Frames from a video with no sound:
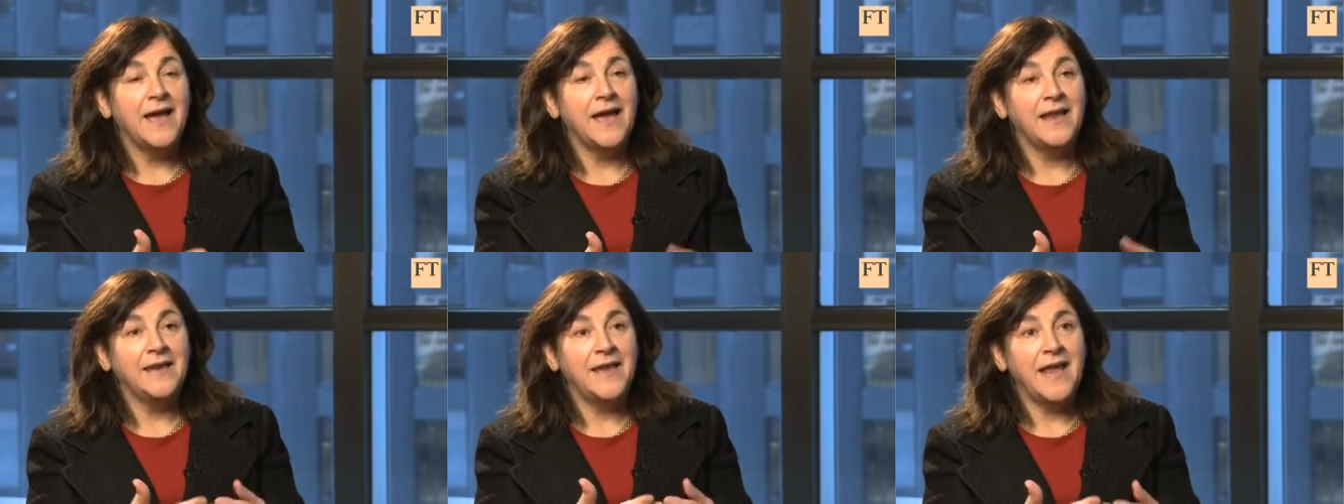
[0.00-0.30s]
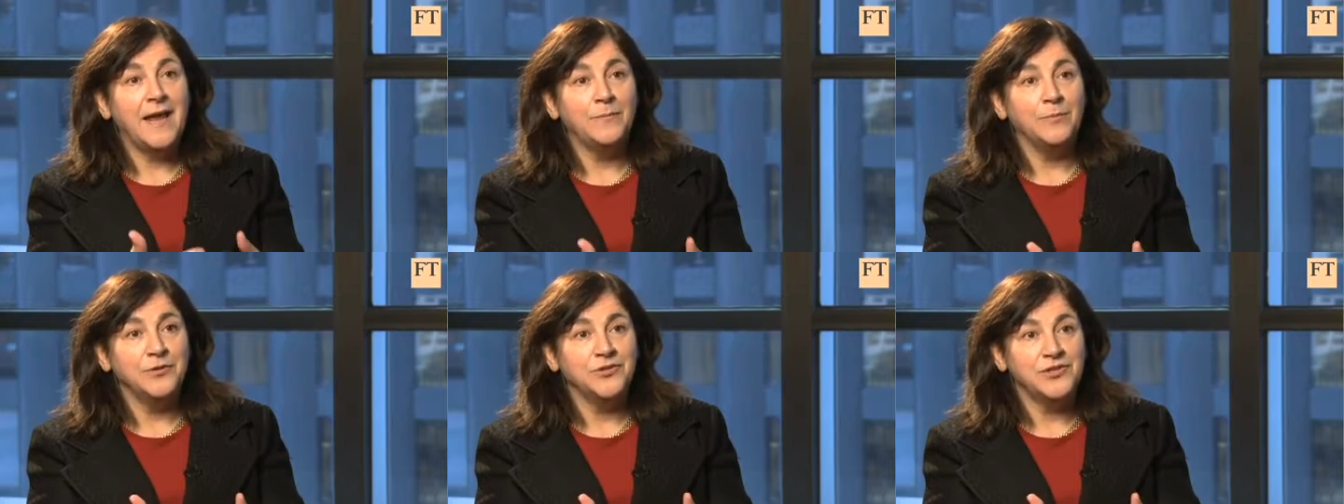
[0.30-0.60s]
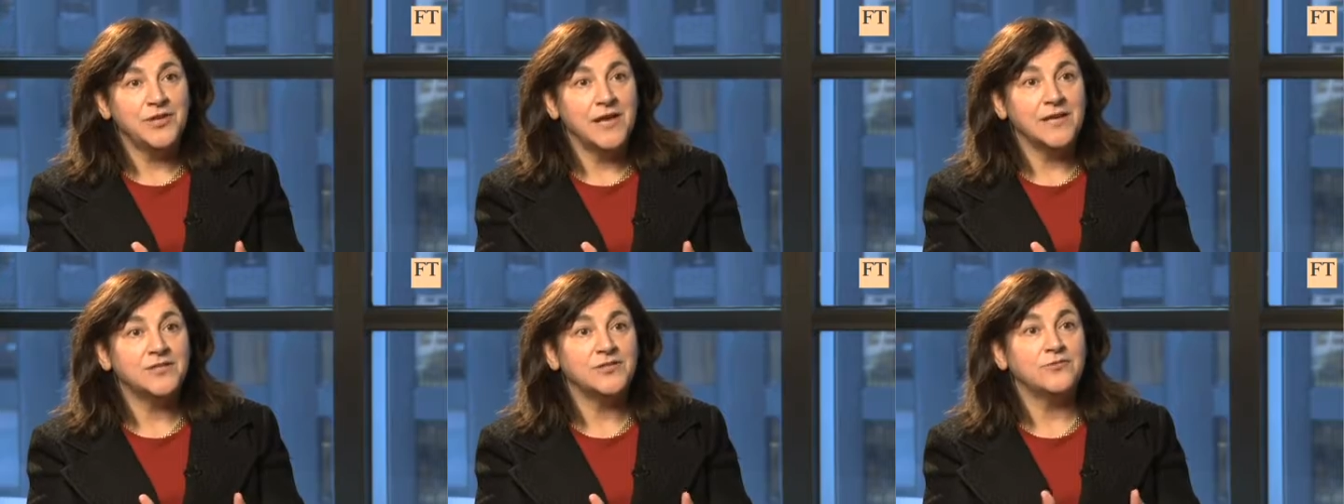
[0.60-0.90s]

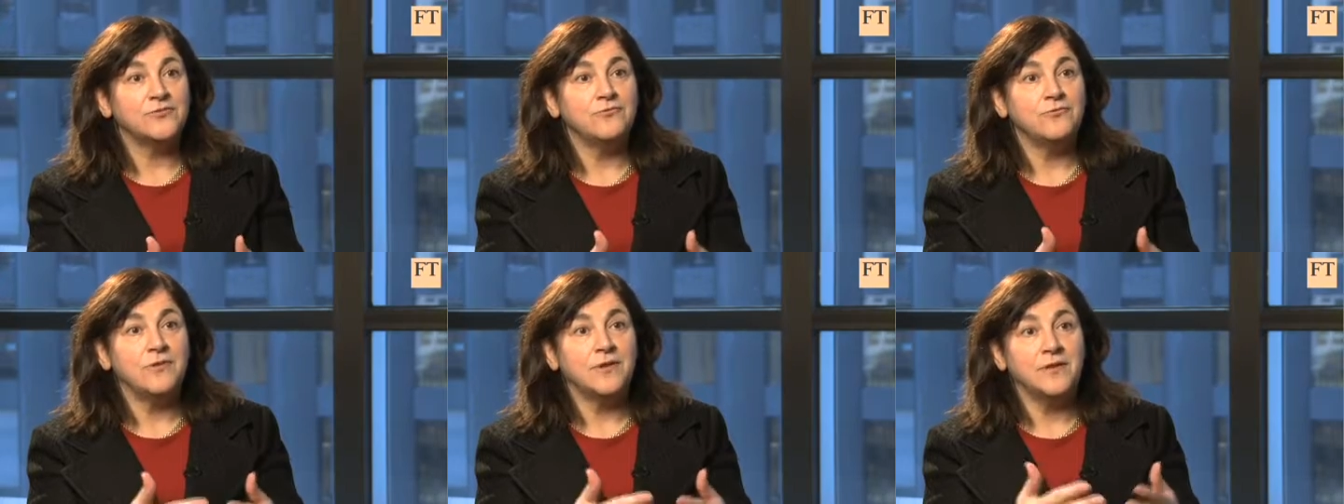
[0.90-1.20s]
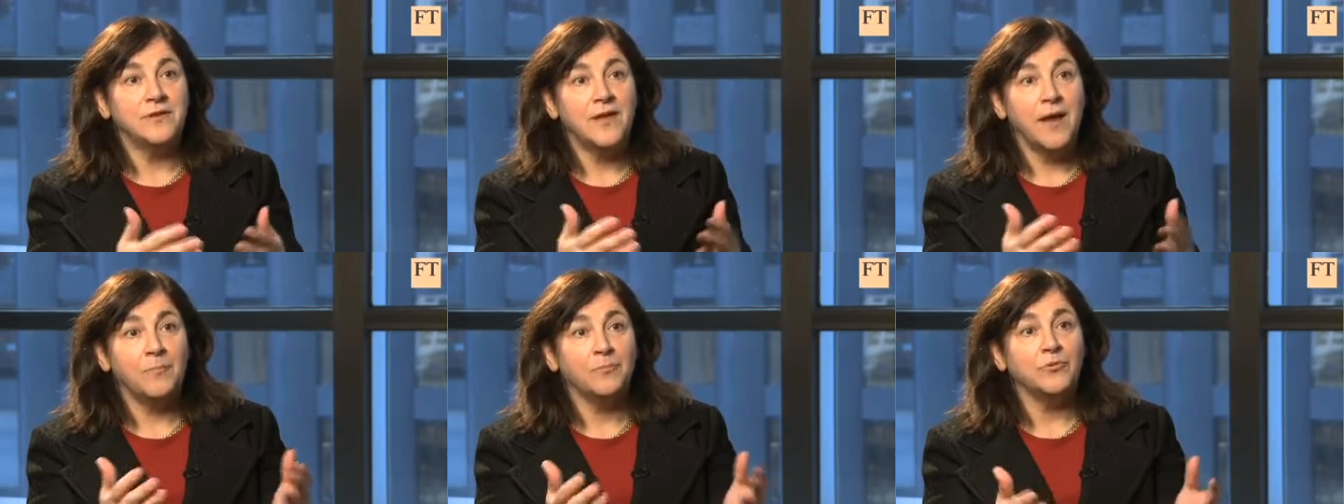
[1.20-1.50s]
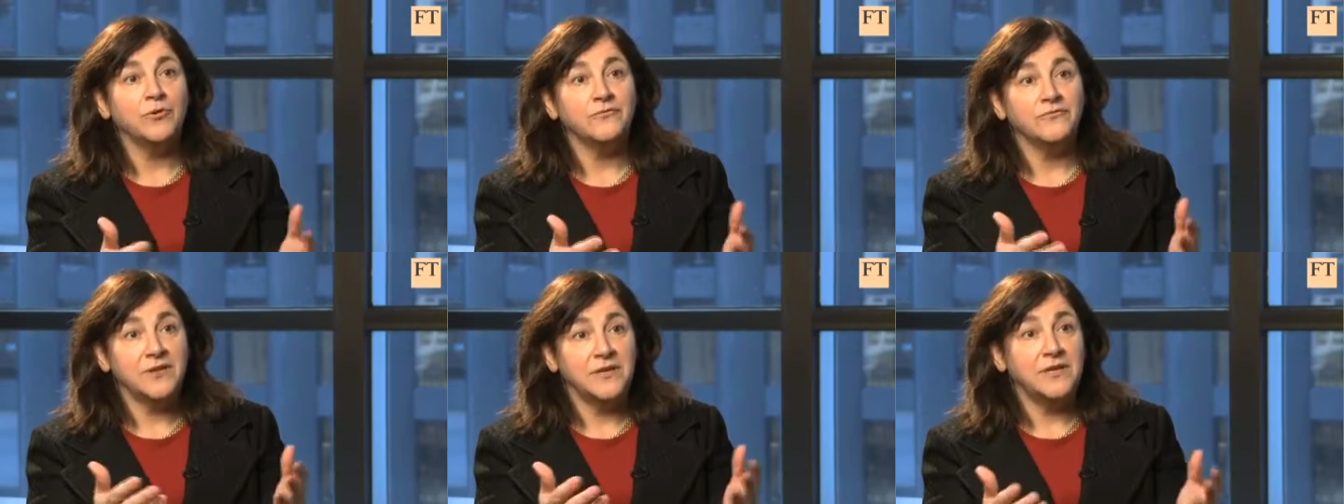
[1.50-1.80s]
enables us through the
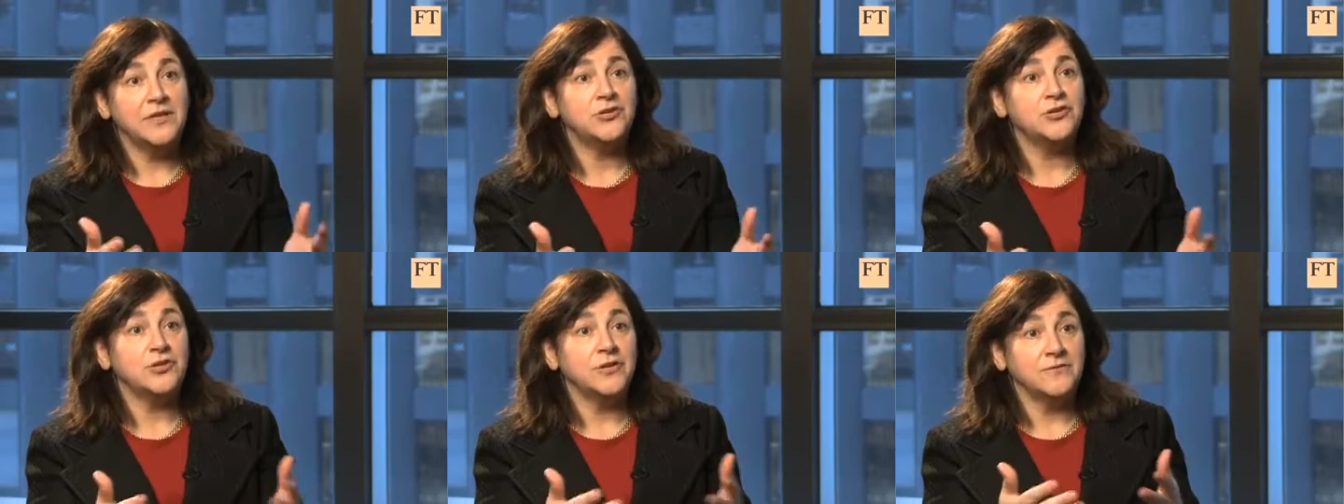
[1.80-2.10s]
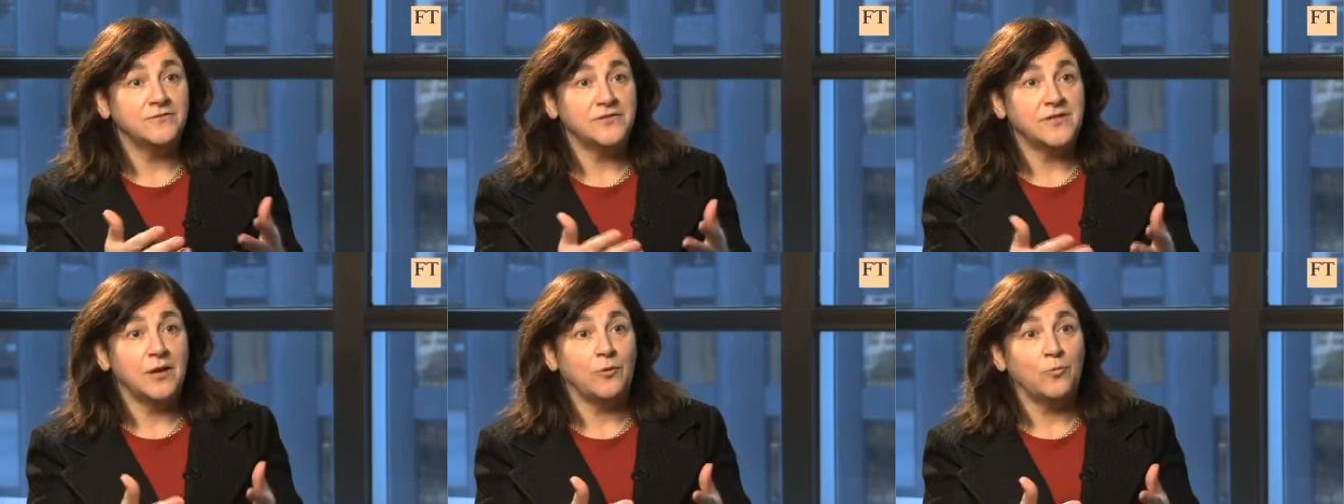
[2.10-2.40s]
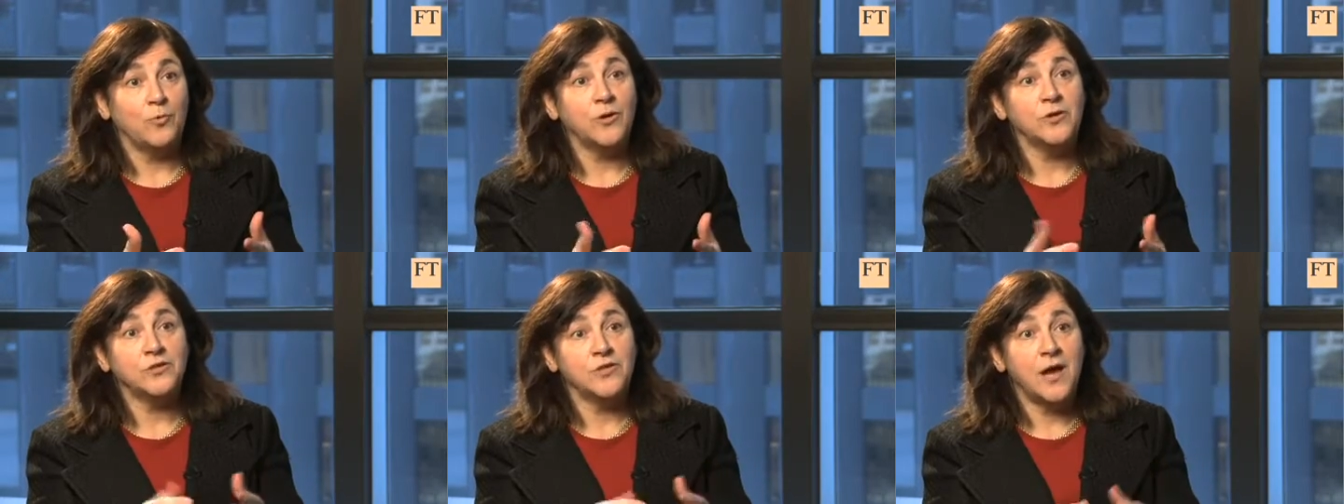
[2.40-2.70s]
number of initiatives that
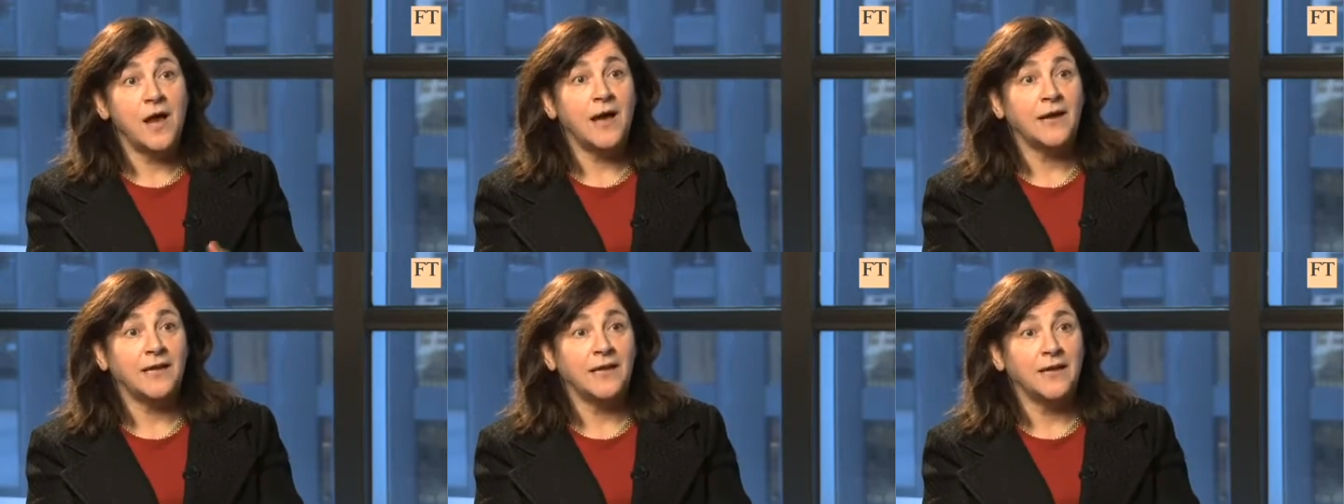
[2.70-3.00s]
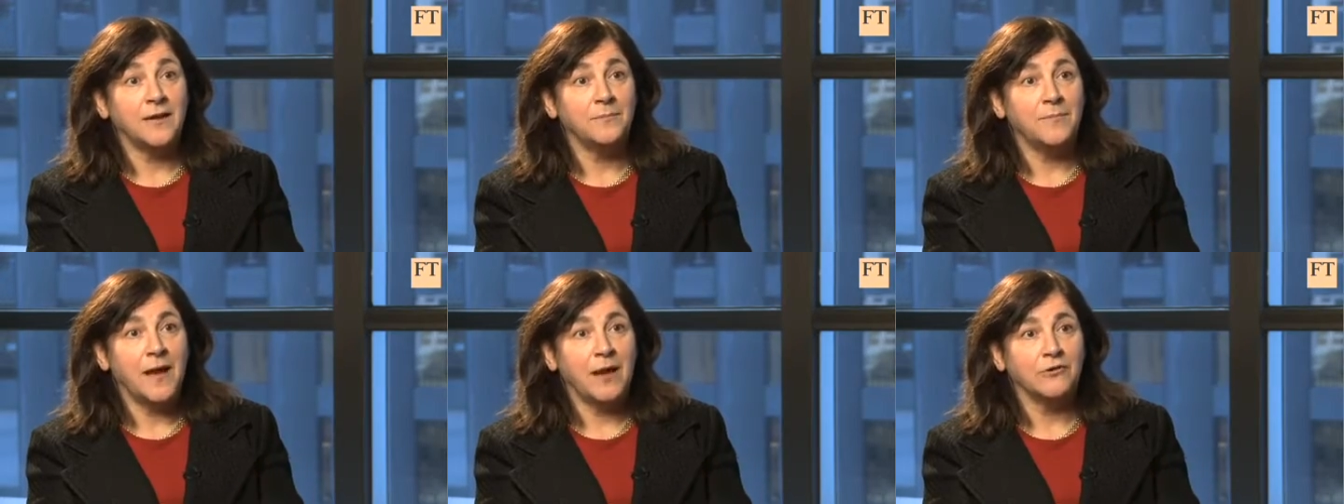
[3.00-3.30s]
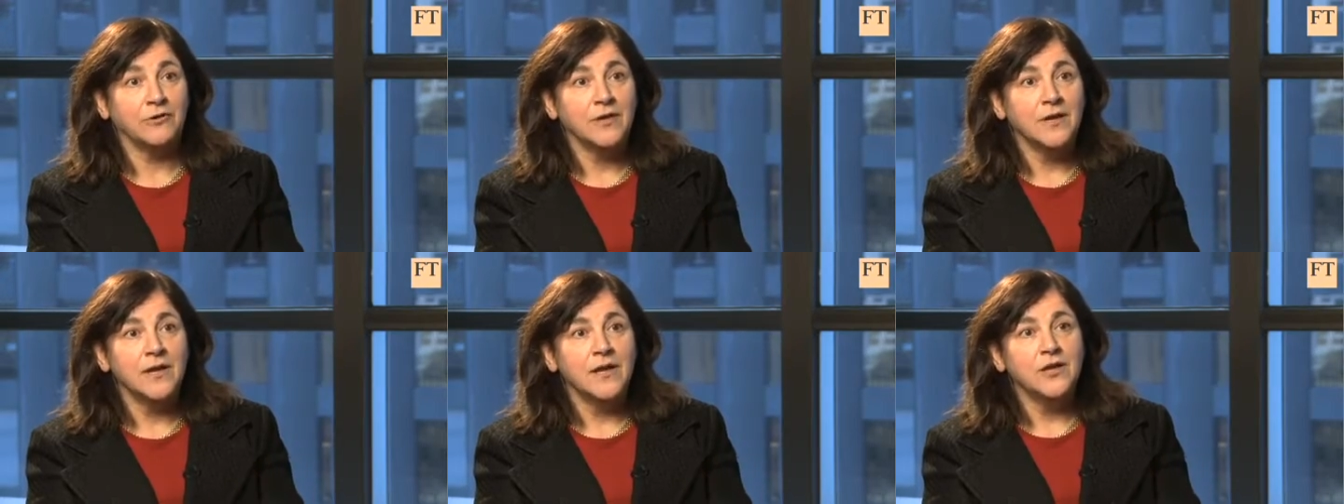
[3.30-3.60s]
we're talking
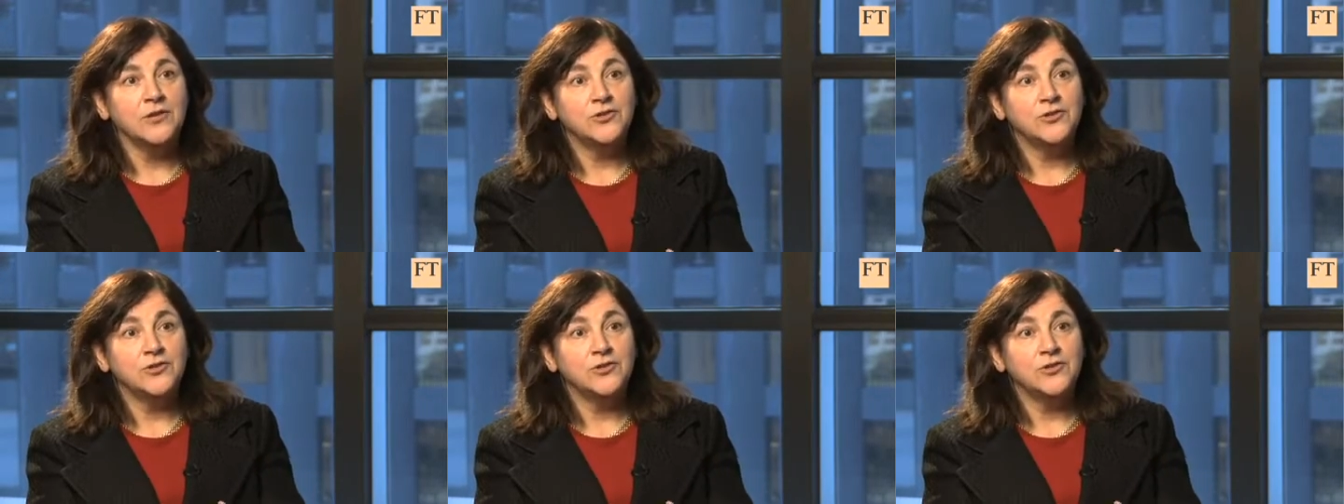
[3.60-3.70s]
about